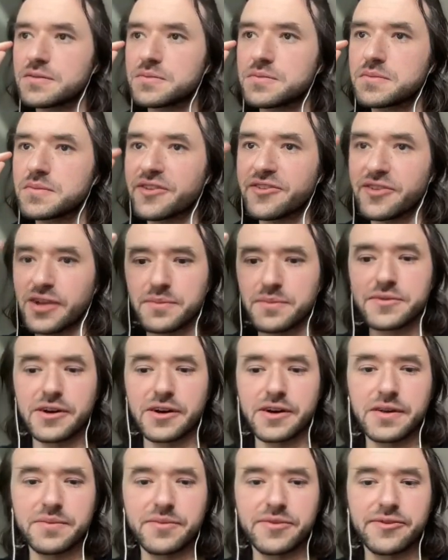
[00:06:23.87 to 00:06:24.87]

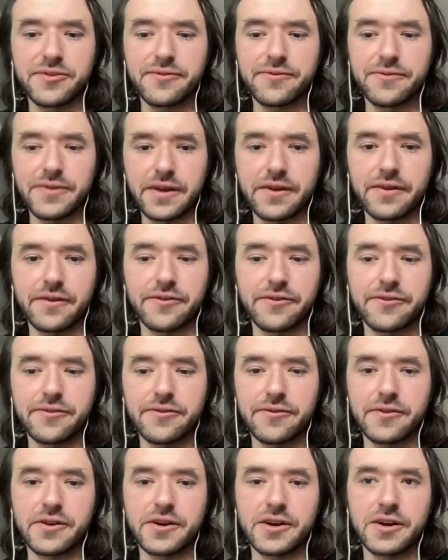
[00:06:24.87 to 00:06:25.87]
sometimes
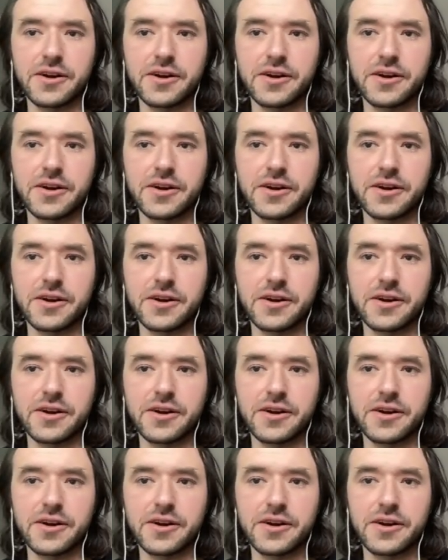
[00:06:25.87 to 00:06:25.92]
things